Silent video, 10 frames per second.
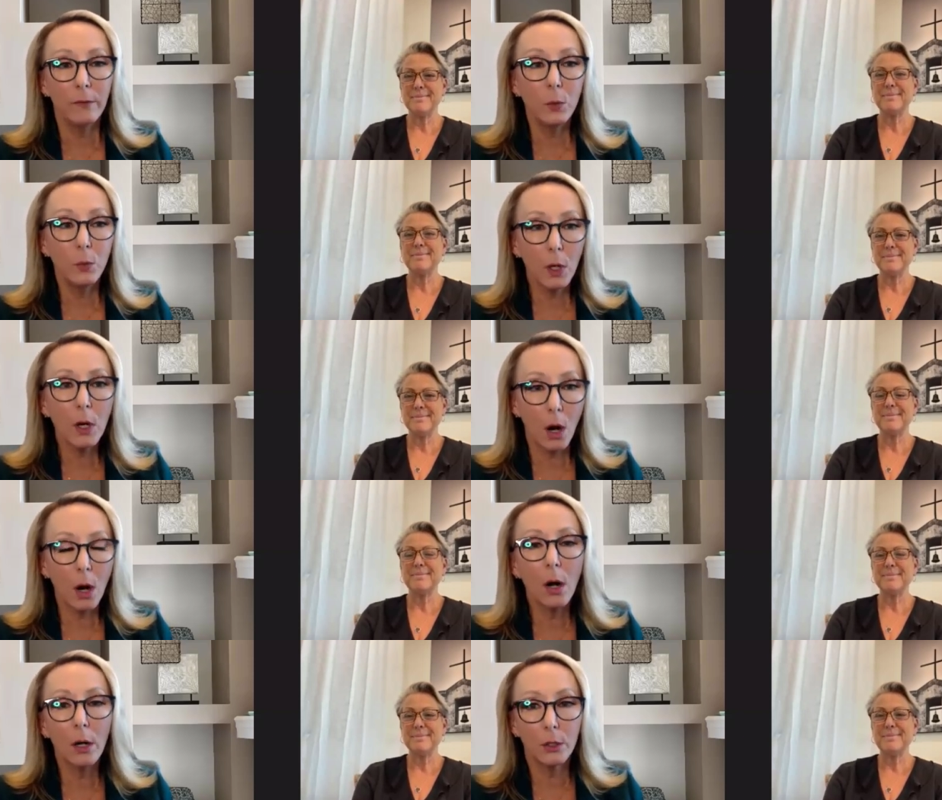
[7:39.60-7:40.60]
Speaker 1: and if you work
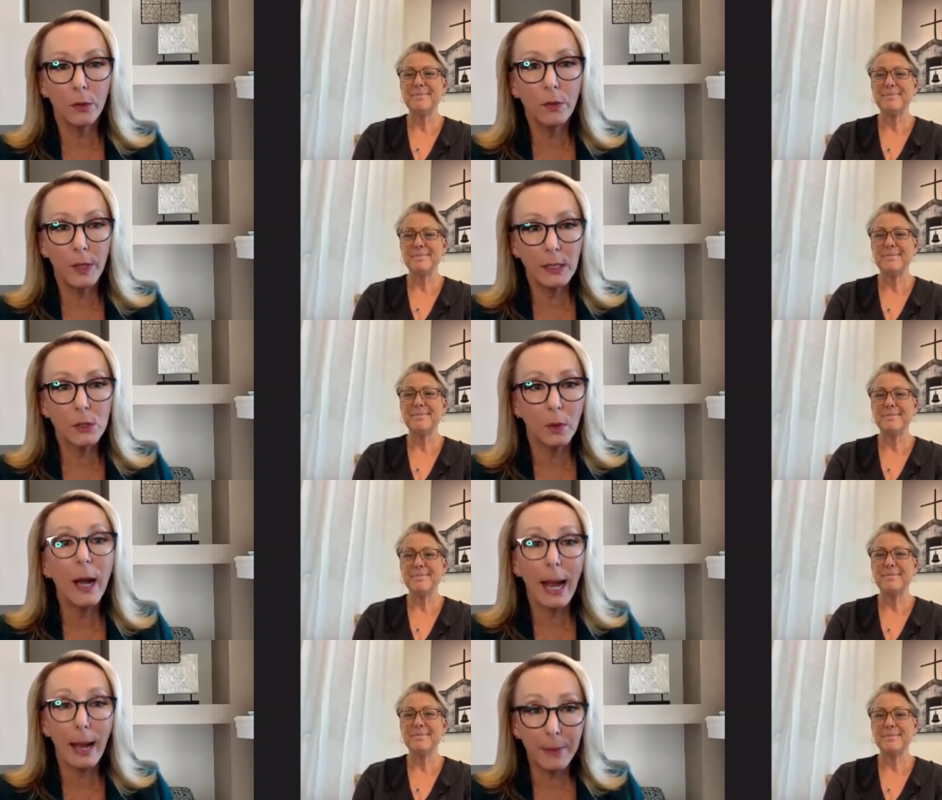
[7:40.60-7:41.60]
hard, good things
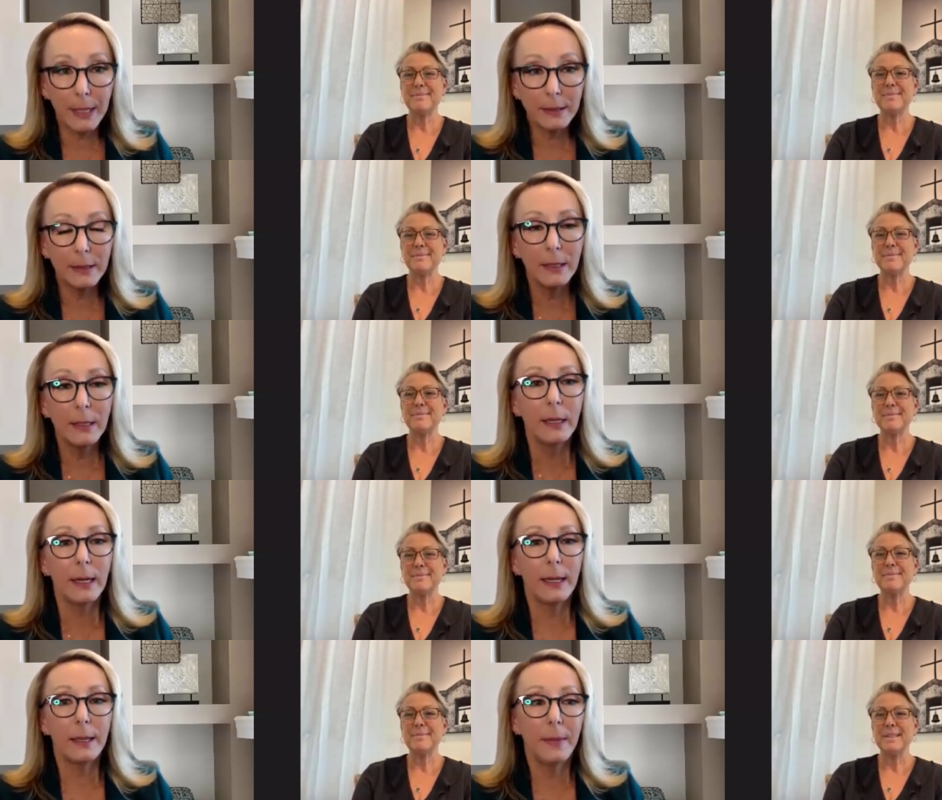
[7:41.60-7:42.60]
will happen.
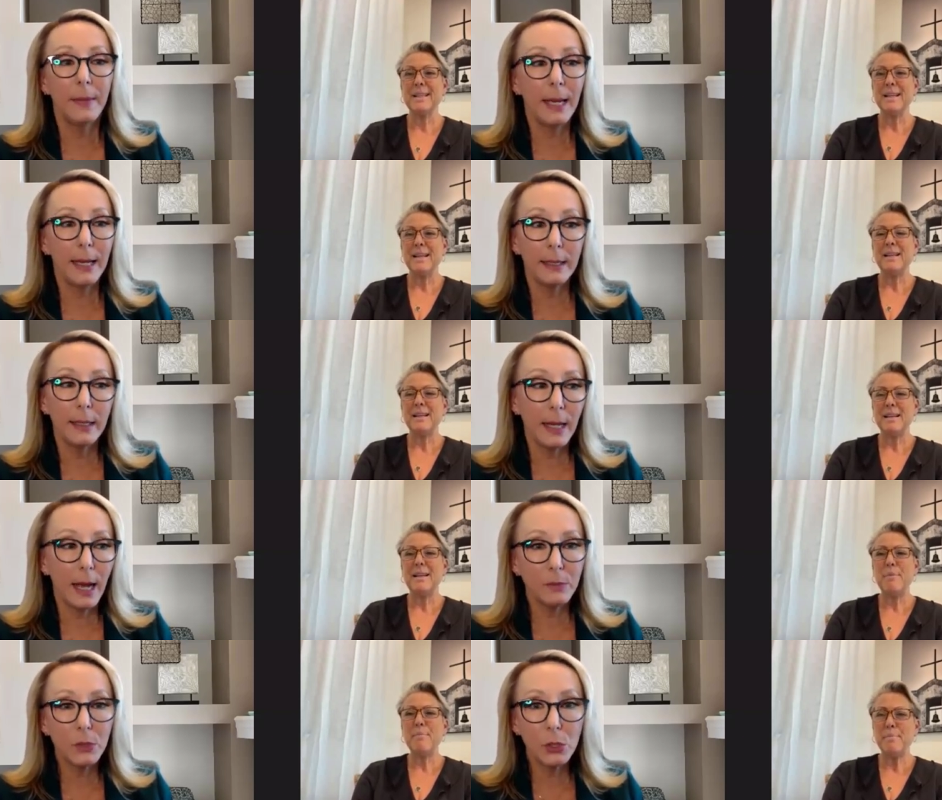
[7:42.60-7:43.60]
Um, and
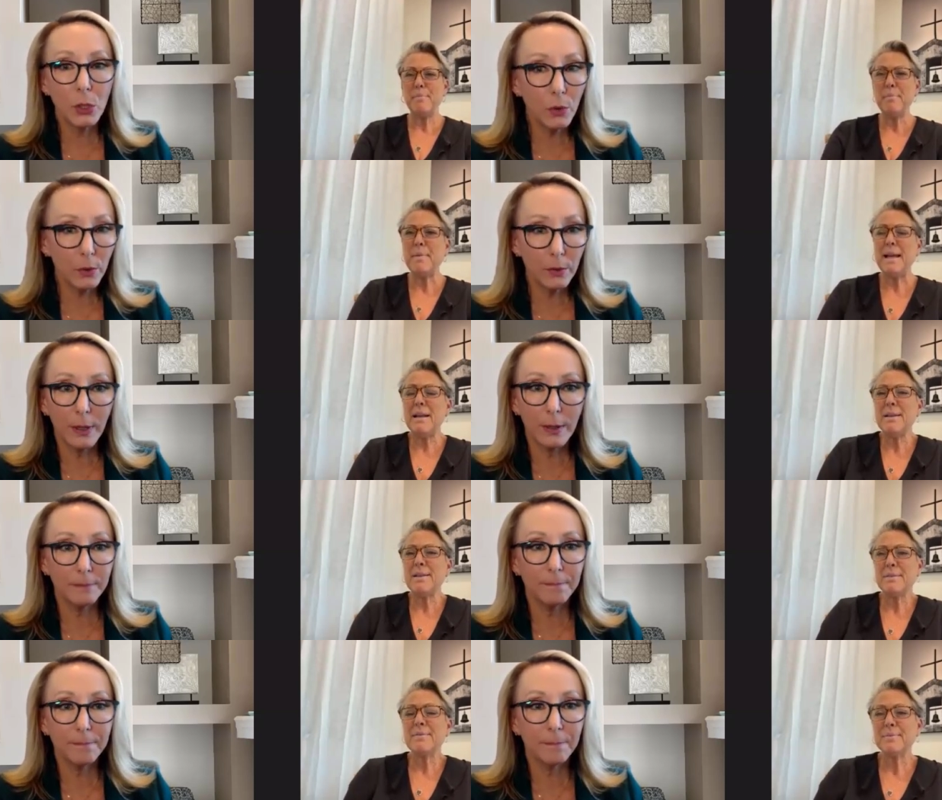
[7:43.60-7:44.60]
it's- I'm so
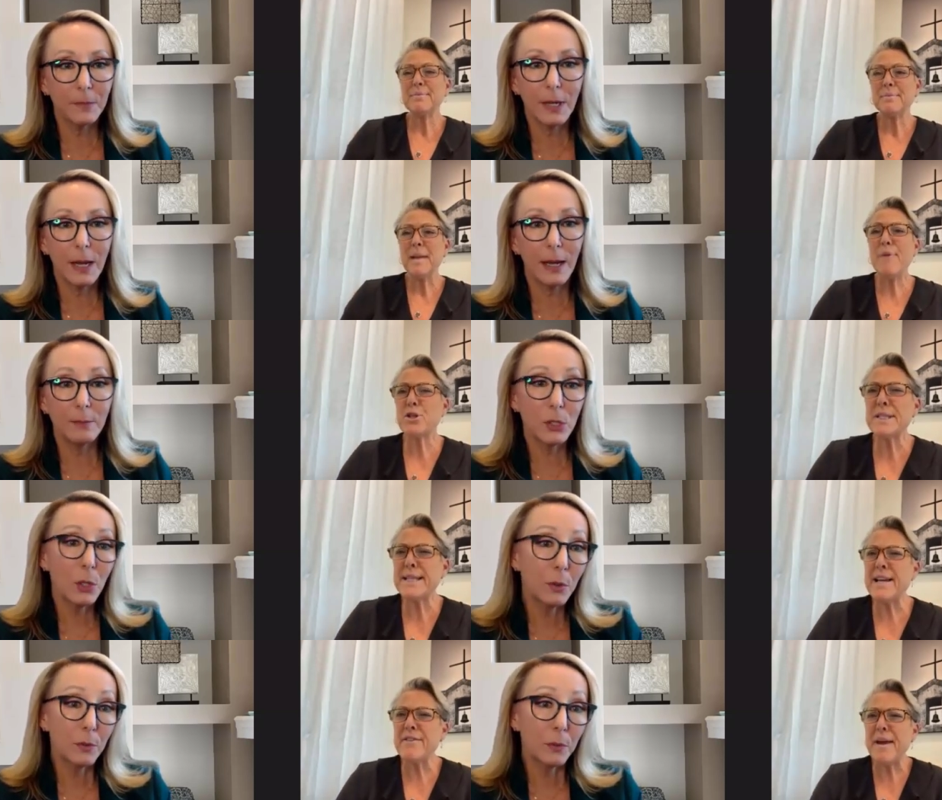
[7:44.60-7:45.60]
Speaker 2: I was just mm-hmm.
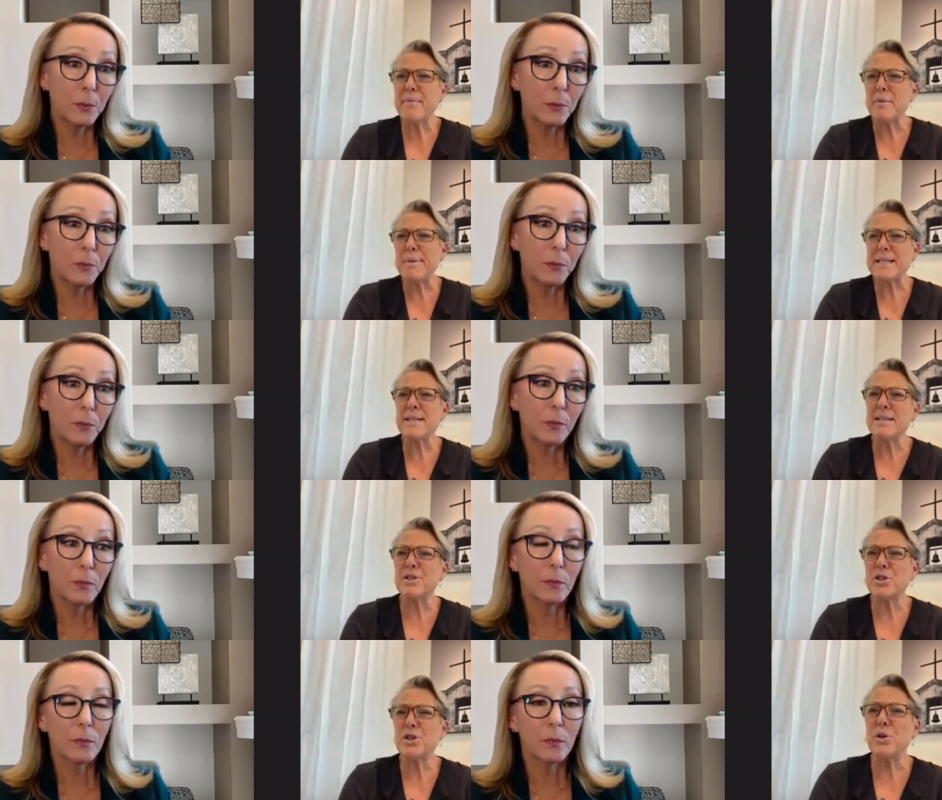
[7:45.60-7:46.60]
saying family
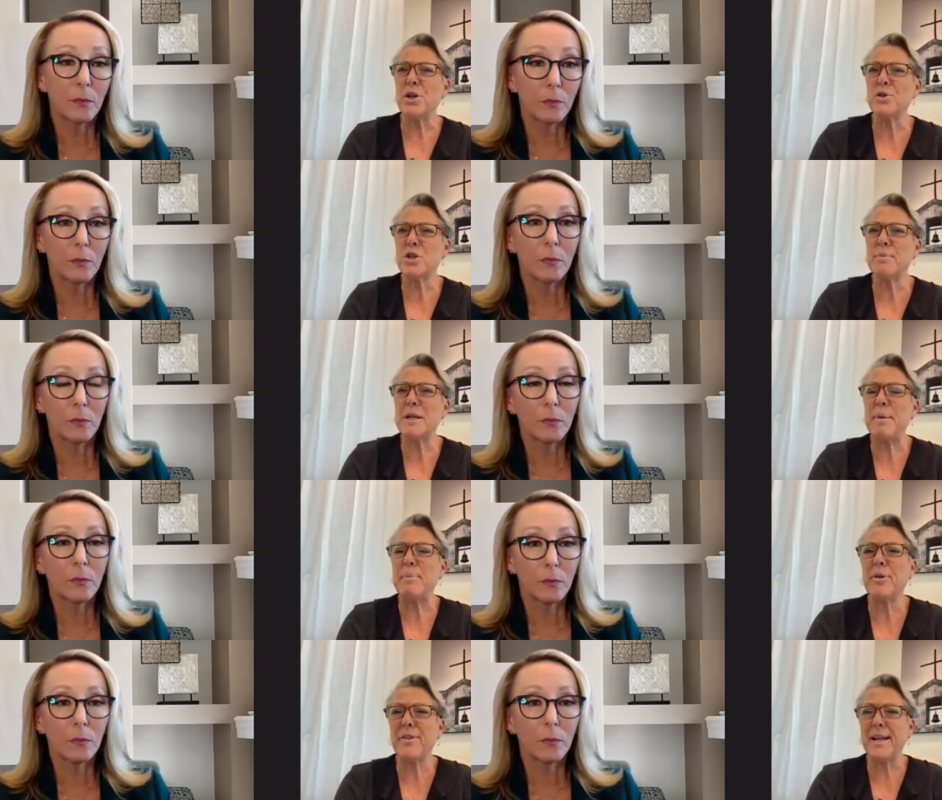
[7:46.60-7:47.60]
businesses too, you know, so many
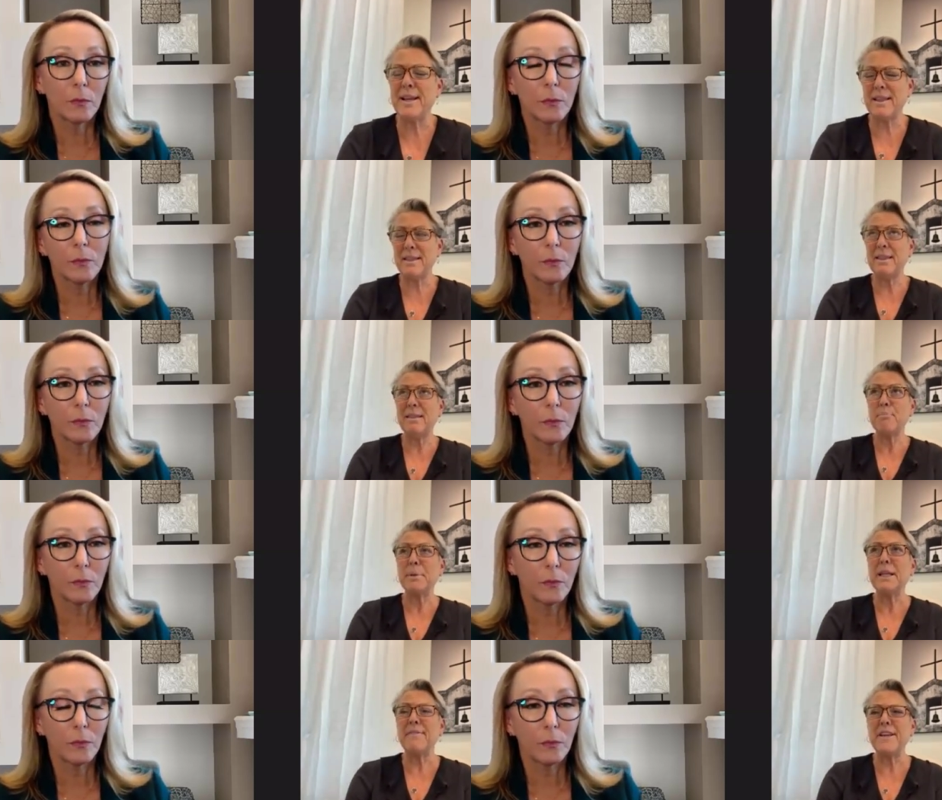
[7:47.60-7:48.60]
people think
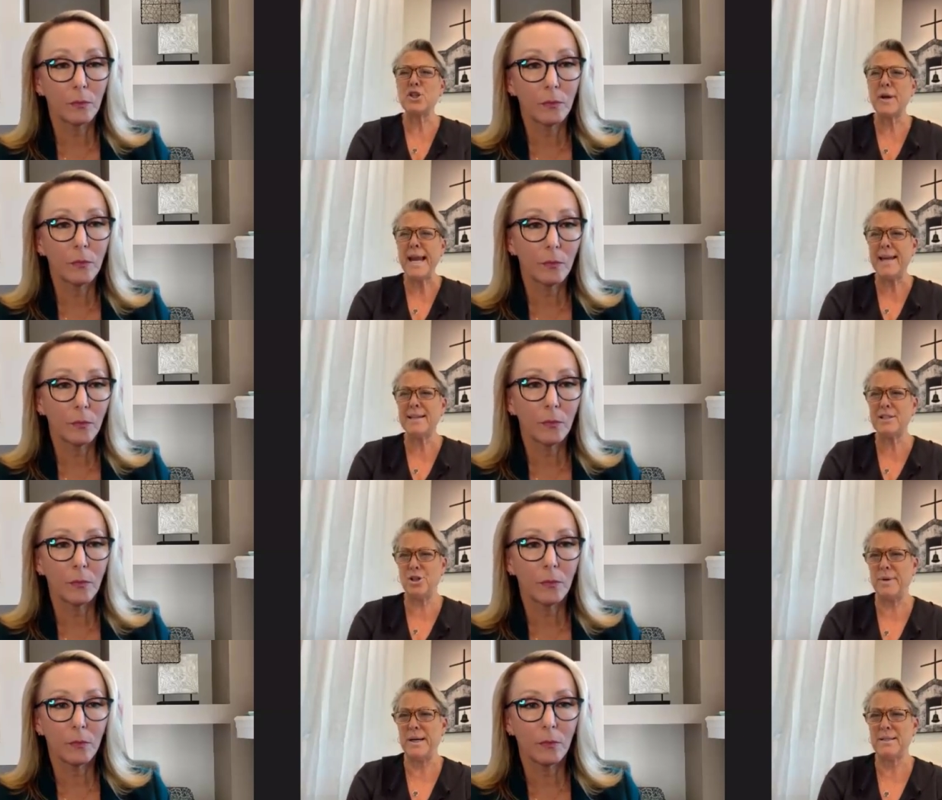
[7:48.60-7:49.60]
believe things are handed
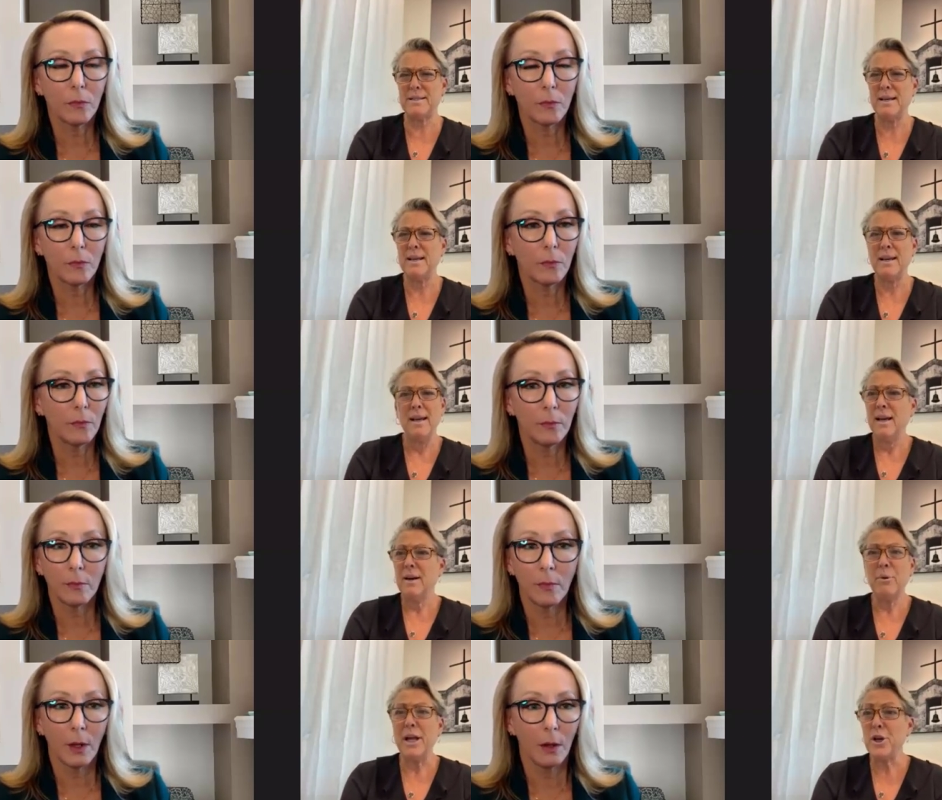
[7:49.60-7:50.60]
to us.
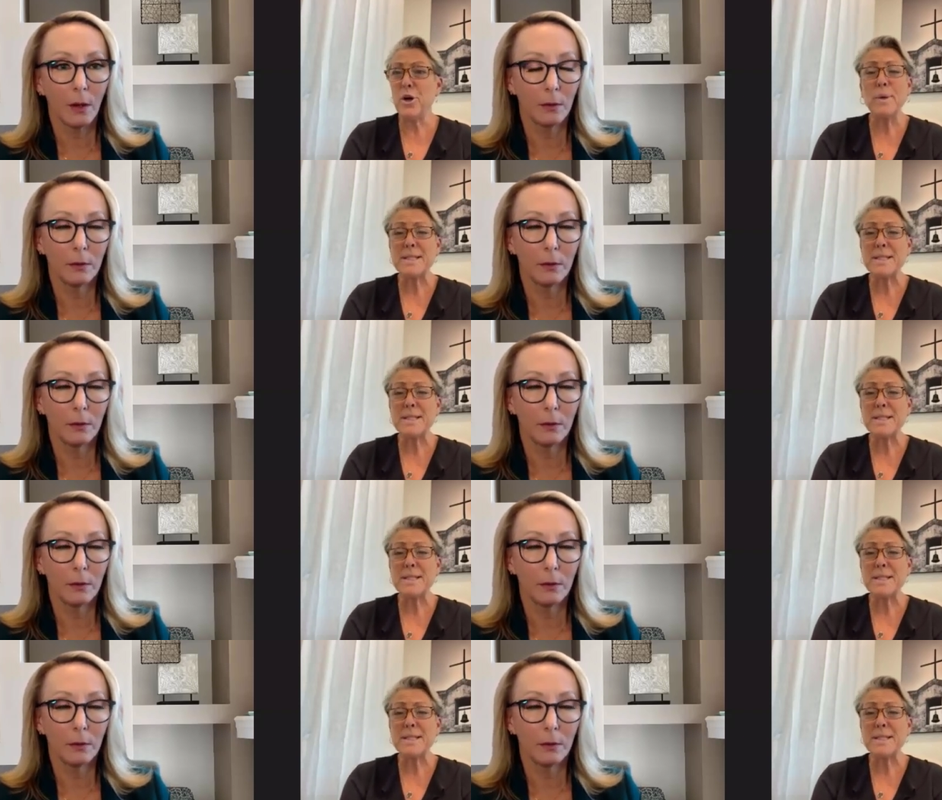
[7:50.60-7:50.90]
Well, I know it